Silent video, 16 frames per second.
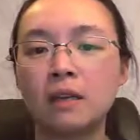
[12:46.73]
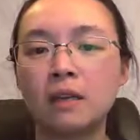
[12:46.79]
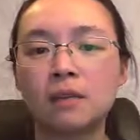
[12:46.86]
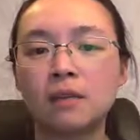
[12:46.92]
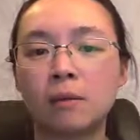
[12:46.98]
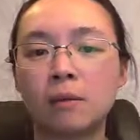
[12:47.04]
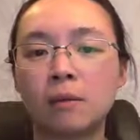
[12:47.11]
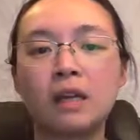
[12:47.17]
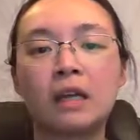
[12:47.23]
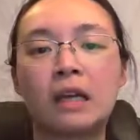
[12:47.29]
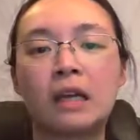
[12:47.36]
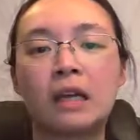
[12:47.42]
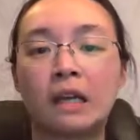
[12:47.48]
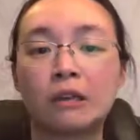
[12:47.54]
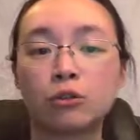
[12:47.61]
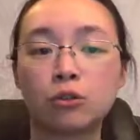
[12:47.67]
something
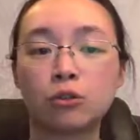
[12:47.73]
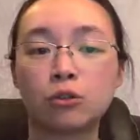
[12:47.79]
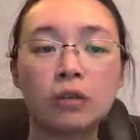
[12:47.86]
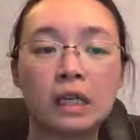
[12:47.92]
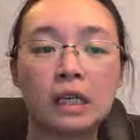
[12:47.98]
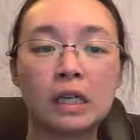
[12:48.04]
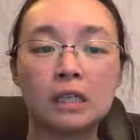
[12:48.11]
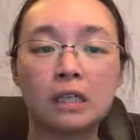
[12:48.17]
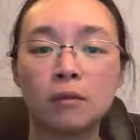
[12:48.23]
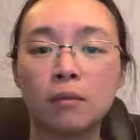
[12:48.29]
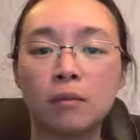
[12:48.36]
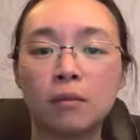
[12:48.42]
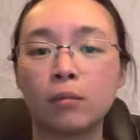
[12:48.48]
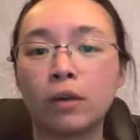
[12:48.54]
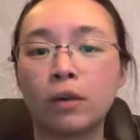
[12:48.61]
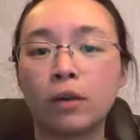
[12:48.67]
can insert into the
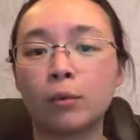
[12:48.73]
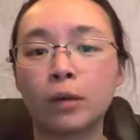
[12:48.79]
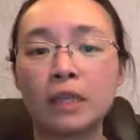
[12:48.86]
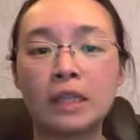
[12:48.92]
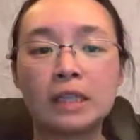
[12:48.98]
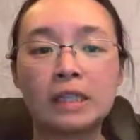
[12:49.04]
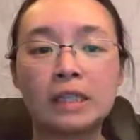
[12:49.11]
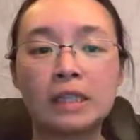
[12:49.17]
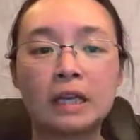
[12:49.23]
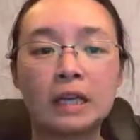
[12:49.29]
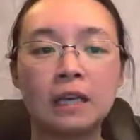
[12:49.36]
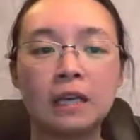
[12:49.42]
membrane more easily,